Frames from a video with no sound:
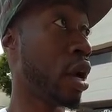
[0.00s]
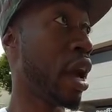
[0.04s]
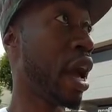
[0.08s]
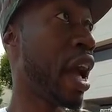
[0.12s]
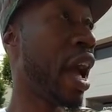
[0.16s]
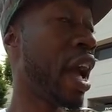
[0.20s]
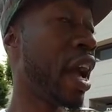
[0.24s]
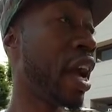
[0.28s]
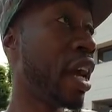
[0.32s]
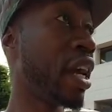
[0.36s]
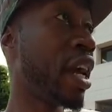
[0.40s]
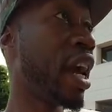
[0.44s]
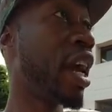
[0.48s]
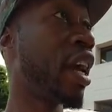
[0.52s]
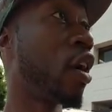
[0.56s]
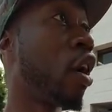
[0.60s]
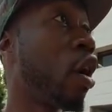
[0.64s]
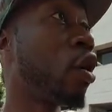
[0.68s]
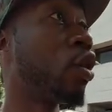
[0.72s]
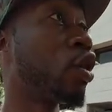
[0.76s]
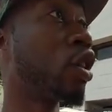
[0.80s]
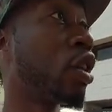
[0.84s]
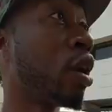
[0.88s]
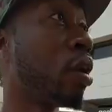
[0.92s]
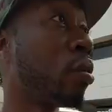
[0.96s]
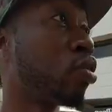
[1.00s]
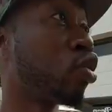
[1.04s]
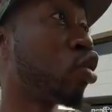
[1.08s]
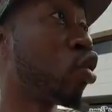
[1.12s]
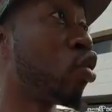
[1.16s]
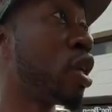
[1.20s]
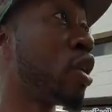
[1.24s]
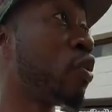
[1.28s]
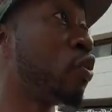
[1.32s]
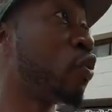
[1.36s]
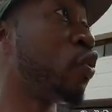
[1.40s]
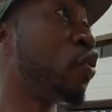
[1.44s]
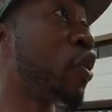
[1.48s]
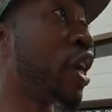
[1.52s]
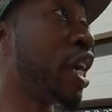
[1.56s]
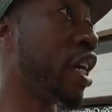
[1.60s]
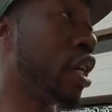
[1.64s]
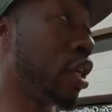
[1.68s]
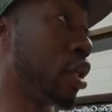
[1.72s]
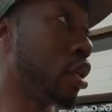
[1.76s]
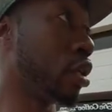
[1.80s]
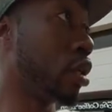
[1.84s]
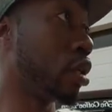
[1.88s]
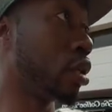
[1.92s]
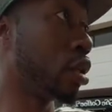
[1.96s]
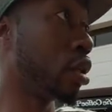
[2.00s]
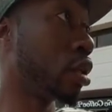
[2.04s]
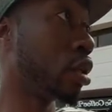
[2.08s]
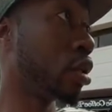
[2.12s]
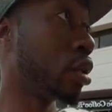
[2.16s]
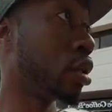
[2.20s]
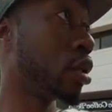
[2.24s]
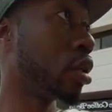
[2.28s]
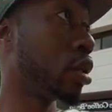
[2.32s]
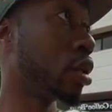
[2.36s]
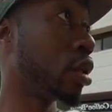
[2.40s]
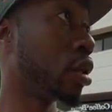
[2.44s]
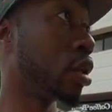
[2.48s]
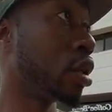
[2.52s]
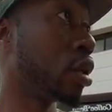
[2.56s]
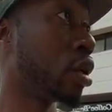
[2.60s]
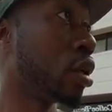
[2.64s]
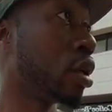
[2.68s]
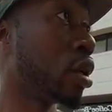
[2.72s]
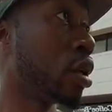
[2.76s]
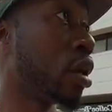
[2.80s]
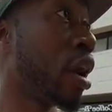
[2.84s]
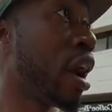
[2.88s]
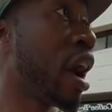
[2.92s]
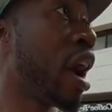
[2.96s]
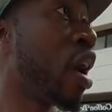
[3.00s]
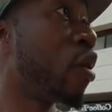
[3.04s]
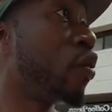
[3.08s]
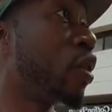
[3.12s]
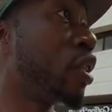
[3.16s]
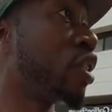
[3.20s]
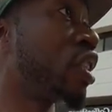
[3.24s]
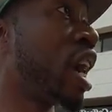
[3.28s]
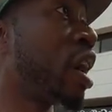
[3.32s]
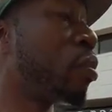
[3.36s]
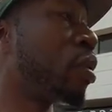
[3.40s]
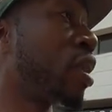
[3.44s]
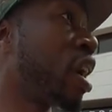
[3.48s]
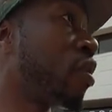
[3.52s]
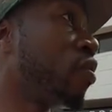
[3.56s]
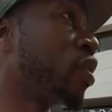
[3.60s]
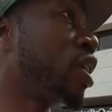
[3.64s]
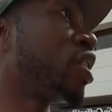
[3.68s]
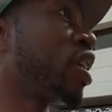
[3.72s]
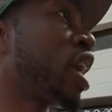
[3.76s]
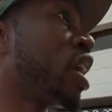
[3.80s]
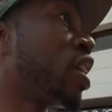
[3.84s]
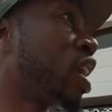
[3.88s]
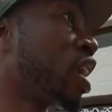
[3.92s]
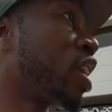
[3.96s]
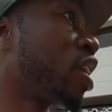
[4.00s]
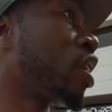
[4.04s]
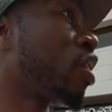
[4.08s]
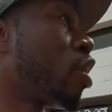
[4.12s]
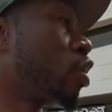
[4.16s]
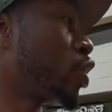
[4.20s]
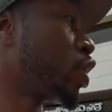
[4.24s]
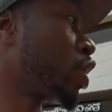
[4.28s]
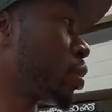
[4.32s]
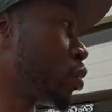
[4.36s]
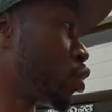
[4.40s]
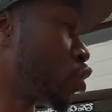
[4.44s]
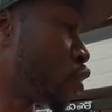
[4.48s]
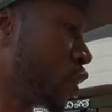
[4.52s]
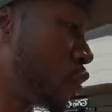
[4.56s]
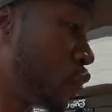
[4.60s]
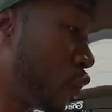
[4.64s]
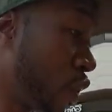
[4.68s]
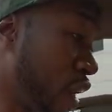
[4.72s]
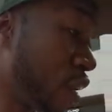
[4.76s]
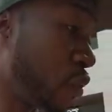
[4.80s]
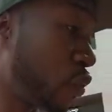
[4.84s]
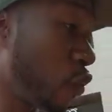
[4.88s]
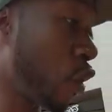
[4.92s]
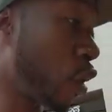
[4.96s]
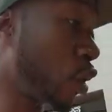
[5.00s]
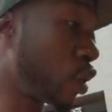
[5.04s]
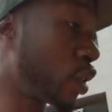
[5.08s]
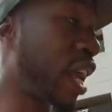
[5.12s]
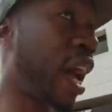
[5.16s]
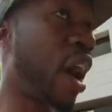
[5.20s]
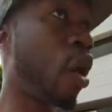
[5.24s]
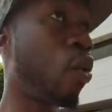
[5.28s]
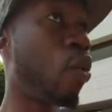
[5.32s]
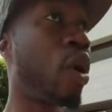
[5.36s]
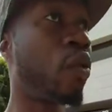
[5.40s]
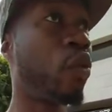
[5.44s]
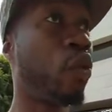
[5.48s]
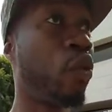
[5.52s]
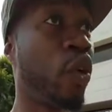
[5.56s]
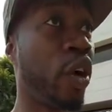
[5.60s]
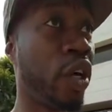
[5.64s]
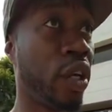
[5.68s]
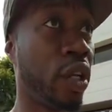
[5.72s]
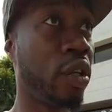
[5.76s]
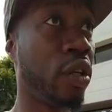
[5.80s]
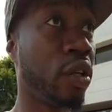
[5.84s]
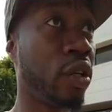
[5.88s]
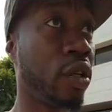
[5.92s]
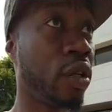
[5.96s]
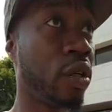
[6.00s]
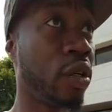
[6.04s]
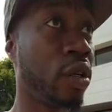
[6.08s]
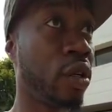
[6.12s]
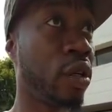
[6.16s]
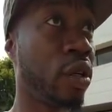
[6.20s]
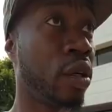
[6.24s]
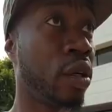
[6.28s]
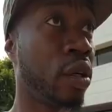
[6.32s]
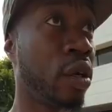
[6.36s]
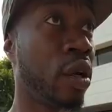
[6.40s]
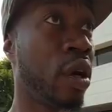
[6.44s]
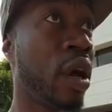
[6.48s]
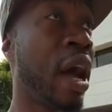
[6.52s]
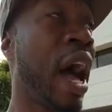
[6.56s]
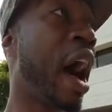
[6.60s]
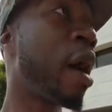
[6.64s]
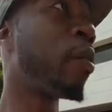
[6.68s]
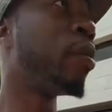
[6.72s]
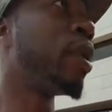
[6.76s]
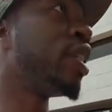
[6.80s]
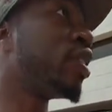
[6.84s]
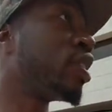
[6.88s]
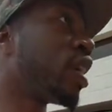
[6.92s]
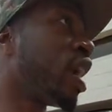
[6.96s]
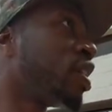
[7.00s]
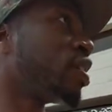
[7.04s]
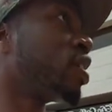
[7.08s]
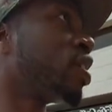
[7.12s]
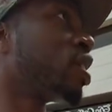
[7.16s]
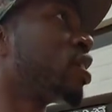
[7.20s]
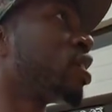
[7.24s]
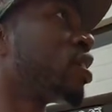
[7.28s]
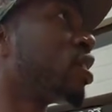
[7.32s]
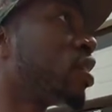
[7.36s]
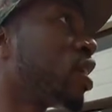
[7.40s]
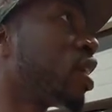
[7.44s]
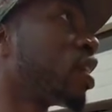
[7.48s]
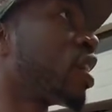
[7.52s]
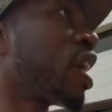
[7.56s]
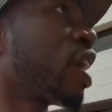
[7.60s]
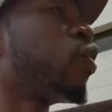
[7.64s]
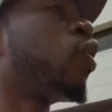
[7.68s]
and it goes up 3 feet every day, but every day that it goes up 3 feet, it falls down 1 foot. How many days does it take that